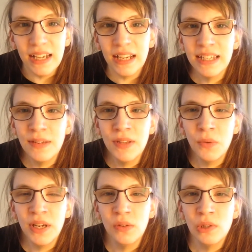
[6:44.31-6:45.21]
Because even
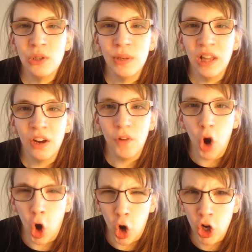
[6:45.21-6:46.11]
though I don't do a lot of
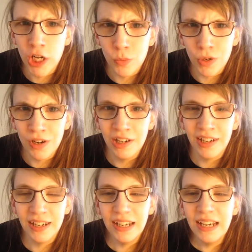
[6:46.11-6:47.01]
hard work,
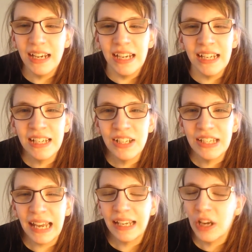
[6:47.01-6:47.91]
it's
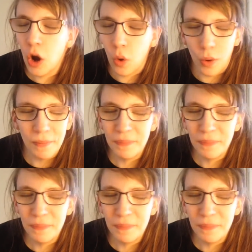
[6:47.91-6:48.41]
just like, no,